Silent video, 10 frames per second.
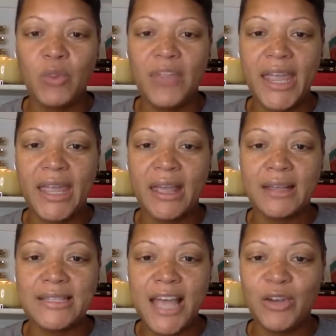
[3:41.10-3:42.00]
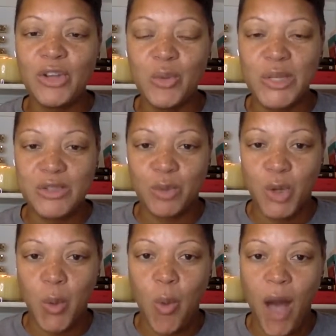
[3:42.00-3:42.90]
They tell you what's
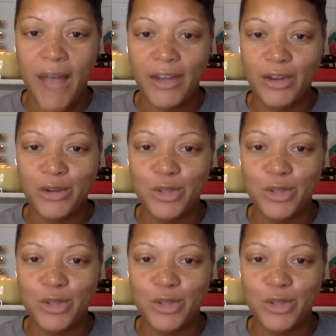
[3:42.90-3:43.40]
required